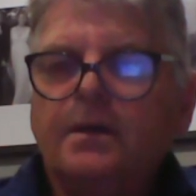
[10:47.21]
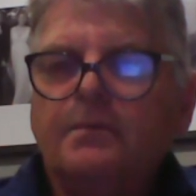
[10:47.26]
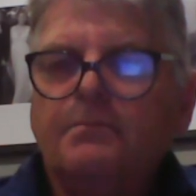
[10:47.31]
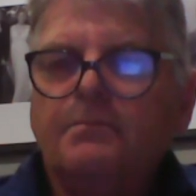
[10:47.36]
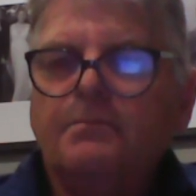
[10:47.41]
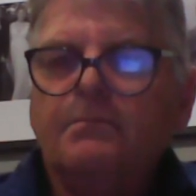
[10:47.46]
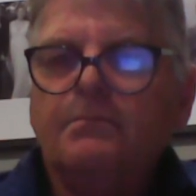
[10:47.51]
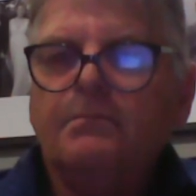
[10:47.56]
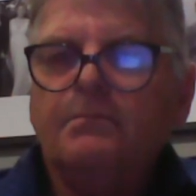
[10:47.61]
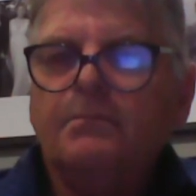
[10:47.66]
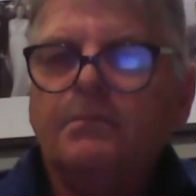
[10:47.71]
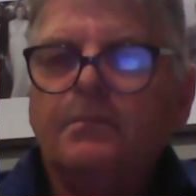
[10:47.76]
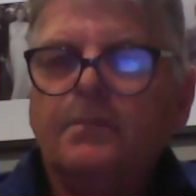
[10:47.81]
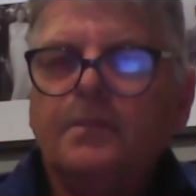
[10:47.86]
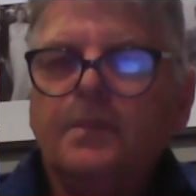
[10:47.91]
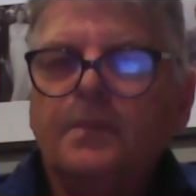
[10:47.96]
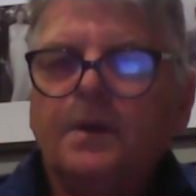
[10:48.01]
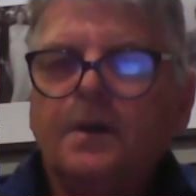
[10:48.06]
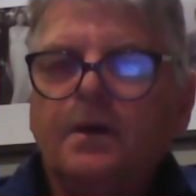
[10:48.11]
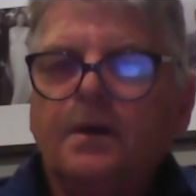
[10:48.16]
Um,
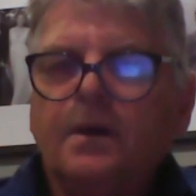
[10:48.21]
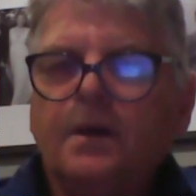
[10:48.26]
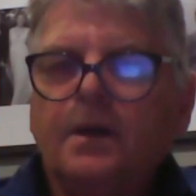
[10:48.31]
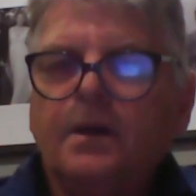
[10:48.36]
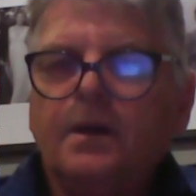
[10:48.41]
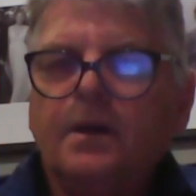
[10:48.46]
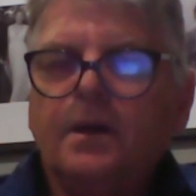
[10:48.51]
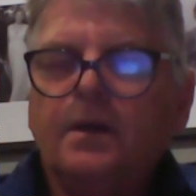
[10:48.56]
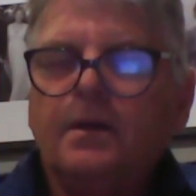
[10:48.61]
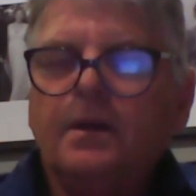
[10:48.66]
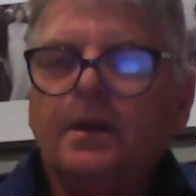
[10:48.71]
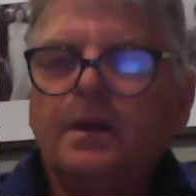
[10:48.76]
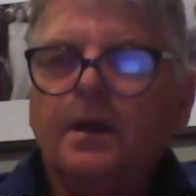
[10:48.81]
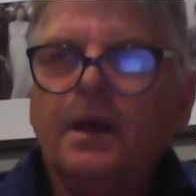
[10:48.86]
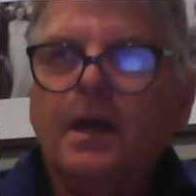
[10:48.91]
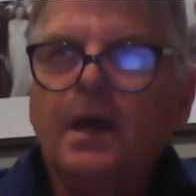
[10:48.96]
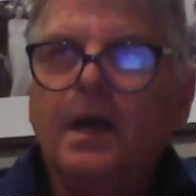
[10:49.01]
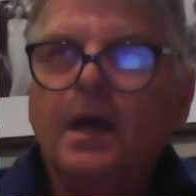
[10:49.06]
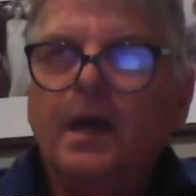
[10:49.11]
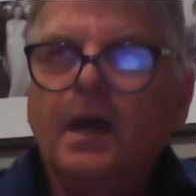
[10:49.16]
yeah, and then
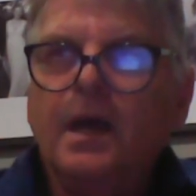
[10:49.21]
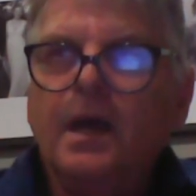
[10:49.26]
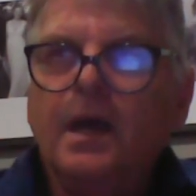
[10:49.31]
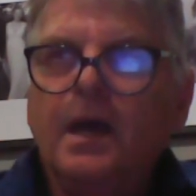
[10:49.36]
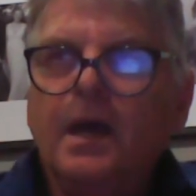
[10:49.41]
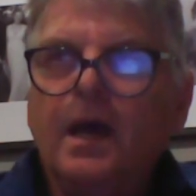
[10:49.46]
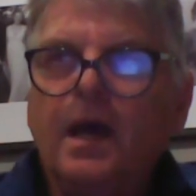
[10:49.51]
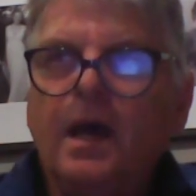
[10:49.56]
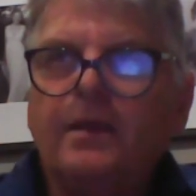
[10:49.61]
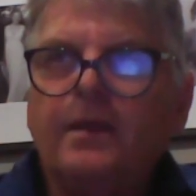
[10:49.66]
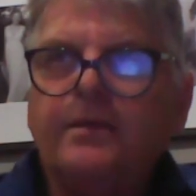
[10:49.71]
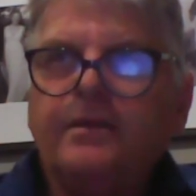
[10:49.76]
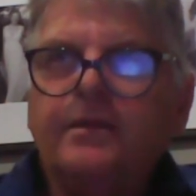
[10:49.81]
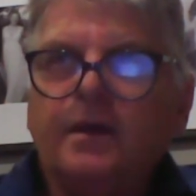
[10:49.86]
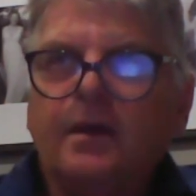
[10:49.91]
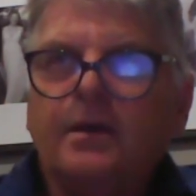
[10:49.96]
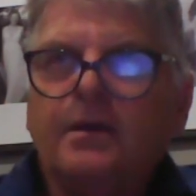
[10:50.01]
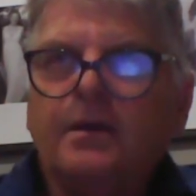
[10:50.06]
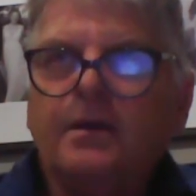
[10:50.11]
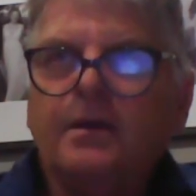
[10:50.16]
I
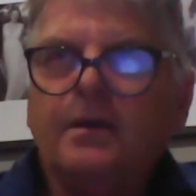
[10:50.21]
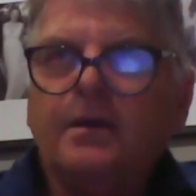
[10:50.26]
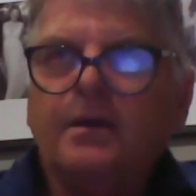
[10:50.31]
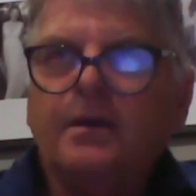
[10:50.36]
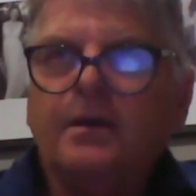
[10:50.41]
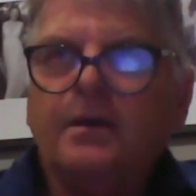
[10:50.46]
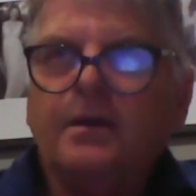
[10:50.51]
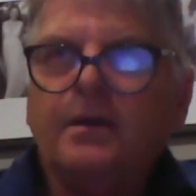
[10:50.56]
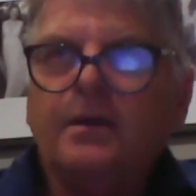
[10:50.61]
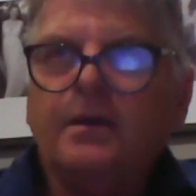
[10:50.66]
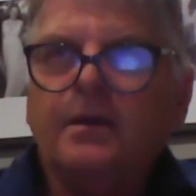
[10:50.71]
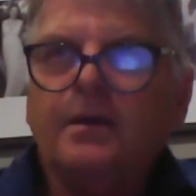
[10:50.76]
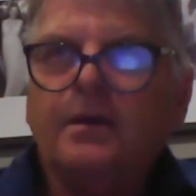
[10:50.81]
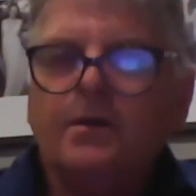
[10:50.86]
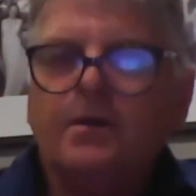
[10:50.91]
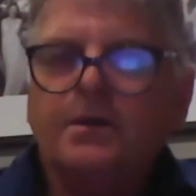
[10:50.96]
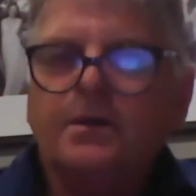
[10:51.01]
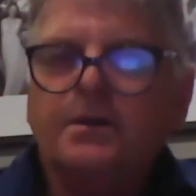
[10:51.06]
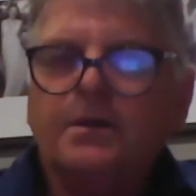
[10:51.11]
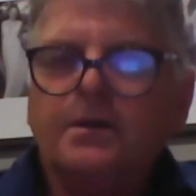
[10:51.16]
think
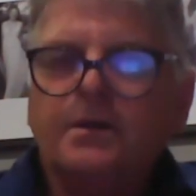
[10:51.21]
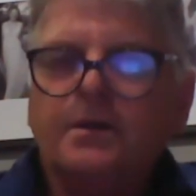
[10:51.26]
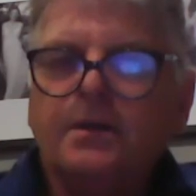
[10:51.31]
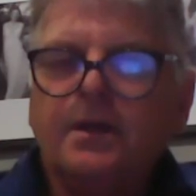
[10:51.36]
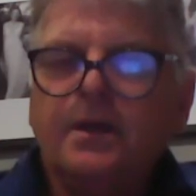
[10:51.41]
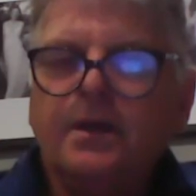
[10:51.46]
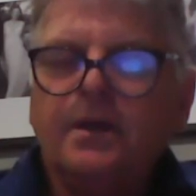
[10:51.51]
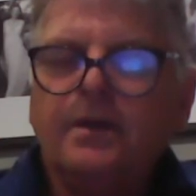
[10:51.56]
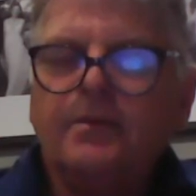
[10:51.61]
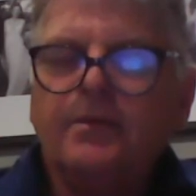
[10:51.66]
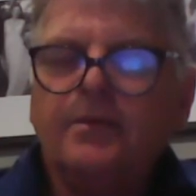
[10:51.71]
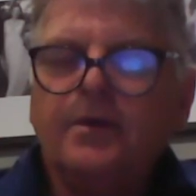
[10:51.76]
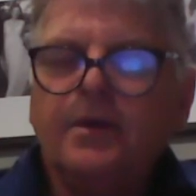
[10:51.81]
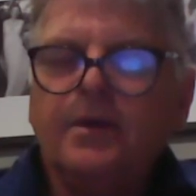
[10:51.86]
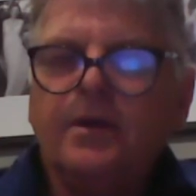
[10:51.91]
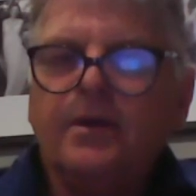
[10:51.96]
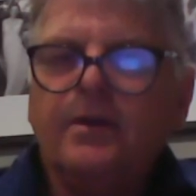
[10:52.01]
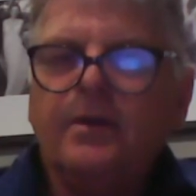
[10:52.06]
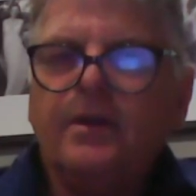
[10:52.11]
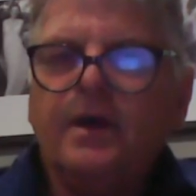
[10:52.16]
they also did not,
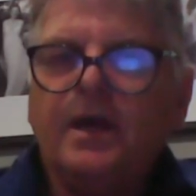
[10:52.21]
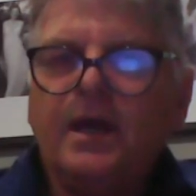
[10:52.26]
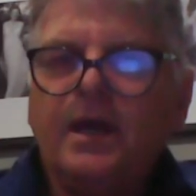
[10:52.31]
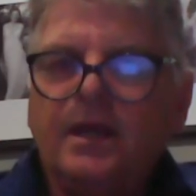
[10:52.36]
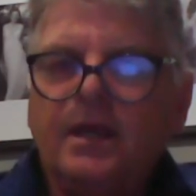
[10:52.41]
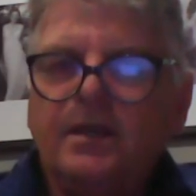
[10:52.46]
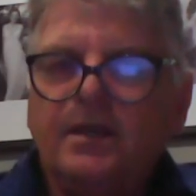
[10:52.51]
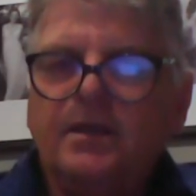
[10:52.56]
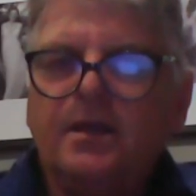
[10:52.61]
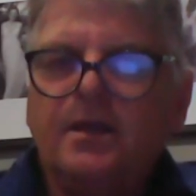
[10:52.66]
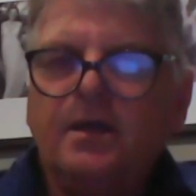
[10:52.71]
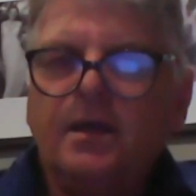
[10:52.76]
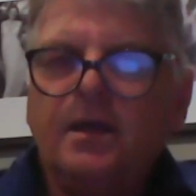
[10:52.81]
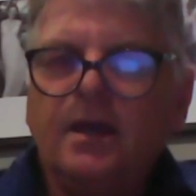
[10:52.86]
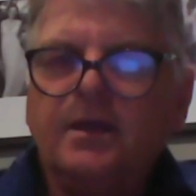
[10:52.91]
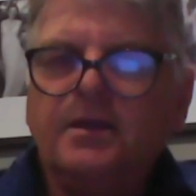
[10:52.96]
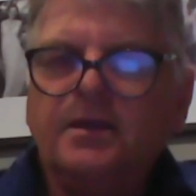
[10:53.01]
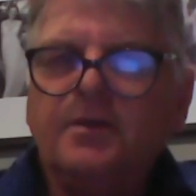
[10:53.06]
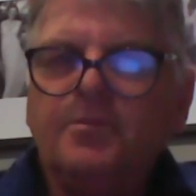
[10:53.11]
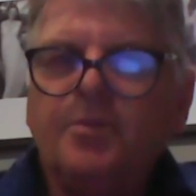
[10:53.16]
you know, they
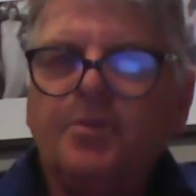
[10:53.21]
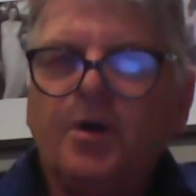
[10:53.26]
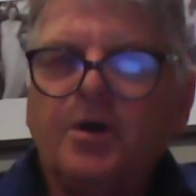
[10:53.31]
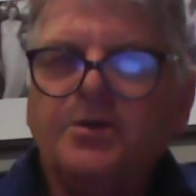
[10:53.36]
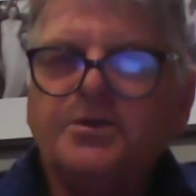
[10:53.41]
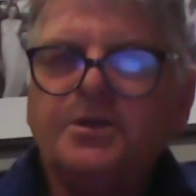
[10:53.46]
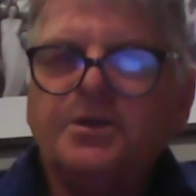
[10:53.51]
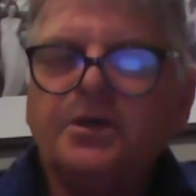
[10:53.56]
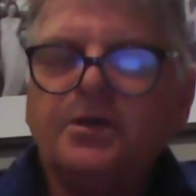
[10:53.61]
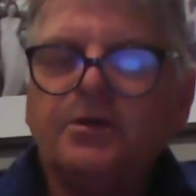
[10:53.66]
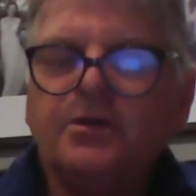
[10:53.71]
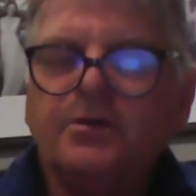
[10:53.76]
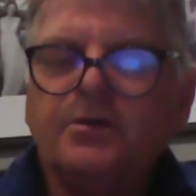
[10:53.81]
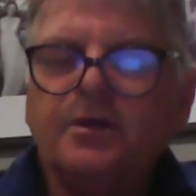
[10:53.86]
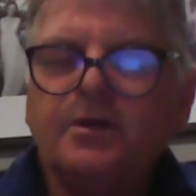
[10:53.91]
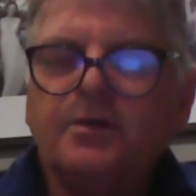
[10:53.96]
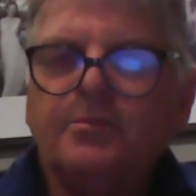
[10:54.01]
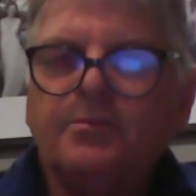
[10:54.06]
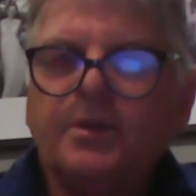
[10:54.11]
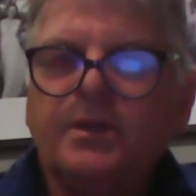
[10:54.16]
had their
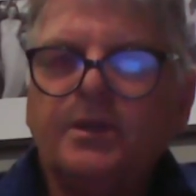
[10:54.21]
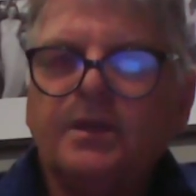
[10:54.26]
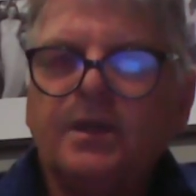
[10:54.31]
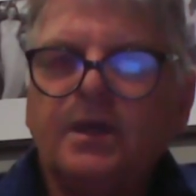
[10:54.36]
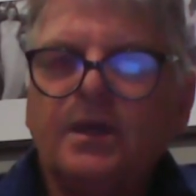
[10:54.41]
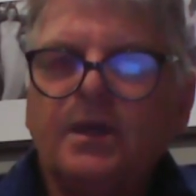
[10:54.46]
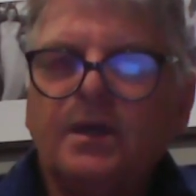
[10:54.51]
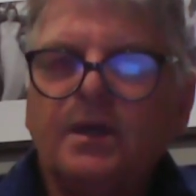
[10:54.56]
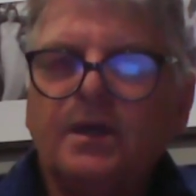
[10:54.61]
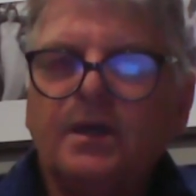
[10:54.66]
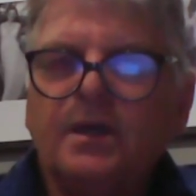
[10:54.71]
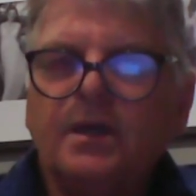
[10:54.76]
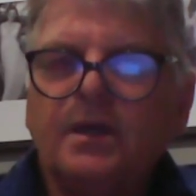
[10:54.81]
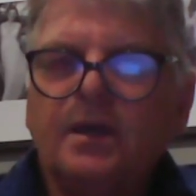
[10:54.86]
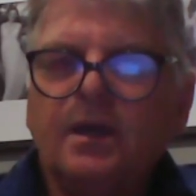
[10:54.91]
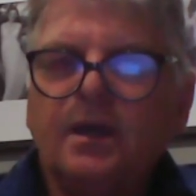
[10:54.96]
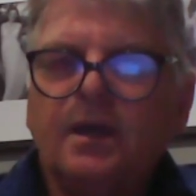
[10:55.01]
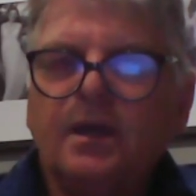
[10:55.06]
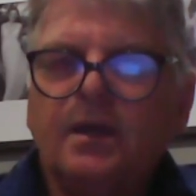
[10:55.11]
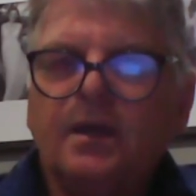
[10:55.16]
anti-poaching unit, but
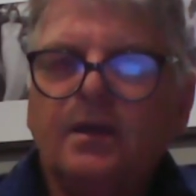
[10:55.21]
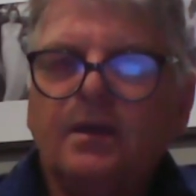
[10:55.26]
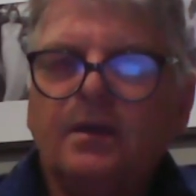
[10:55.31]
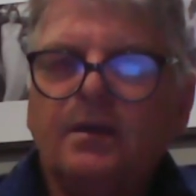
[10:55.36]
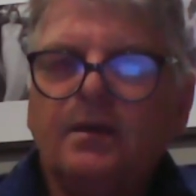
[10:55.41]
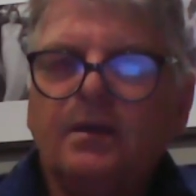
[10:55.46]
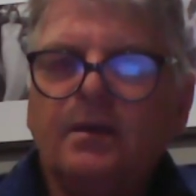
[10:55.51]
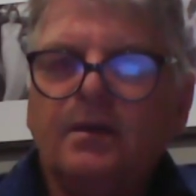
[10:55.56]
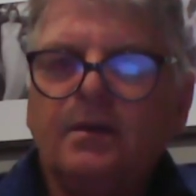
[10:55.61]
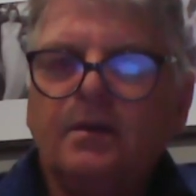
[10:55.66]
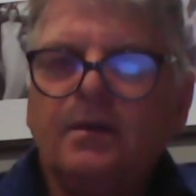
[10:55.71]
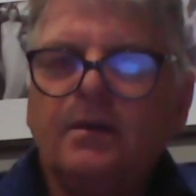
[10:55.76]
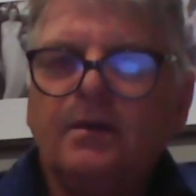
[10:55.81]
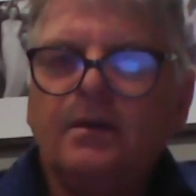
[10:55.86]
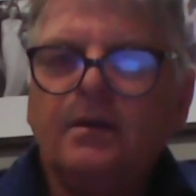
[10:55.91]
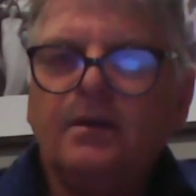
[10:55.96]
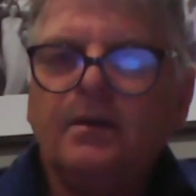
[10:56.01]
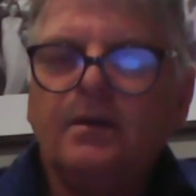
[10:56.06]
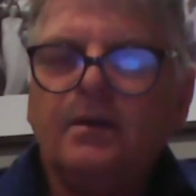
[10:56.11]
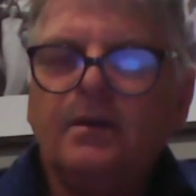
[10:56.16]
they
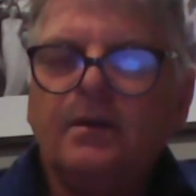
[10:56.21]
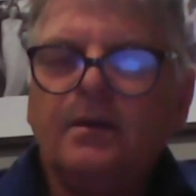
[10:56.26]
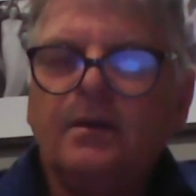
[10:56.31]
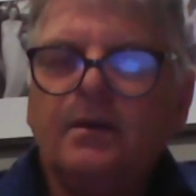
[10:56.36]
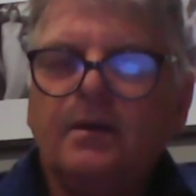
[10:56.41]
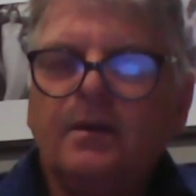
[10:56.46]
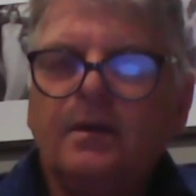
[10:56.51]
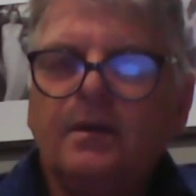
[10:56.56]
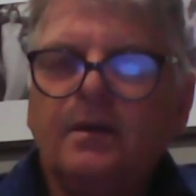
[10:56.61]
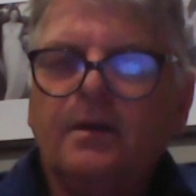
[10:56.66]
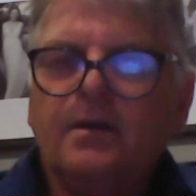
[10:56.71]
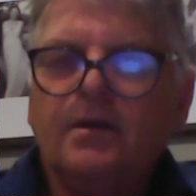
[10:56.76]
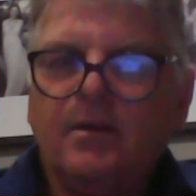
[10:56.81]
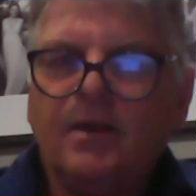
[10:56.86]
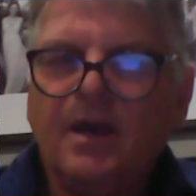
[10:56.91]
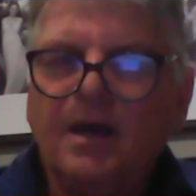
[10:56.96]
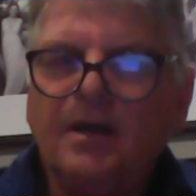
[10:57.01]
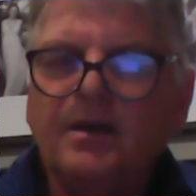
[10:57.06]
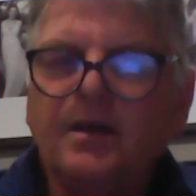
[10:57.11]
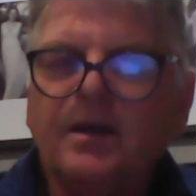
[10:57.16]
didn't, uh, you know, they
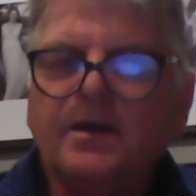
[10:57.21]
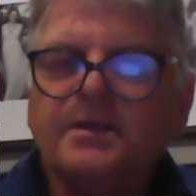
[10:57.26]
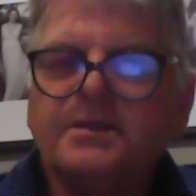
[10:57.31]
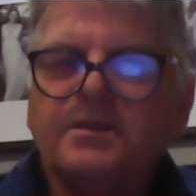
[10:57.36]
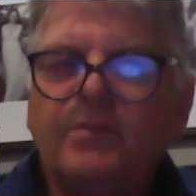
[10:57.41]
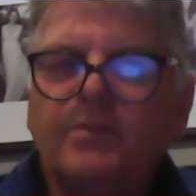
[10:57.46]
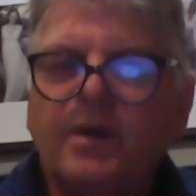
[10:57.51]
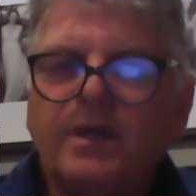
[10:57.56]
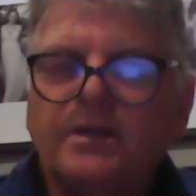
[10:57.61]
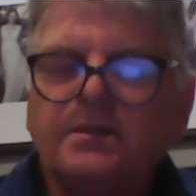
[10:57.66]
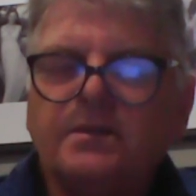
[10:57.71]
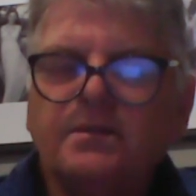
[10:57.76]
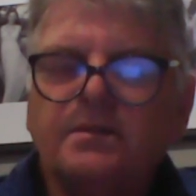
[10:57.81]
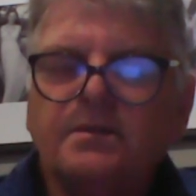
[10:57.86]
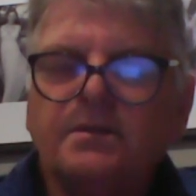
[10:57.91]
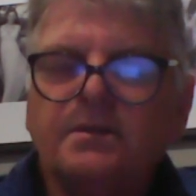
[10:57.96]
underestimated.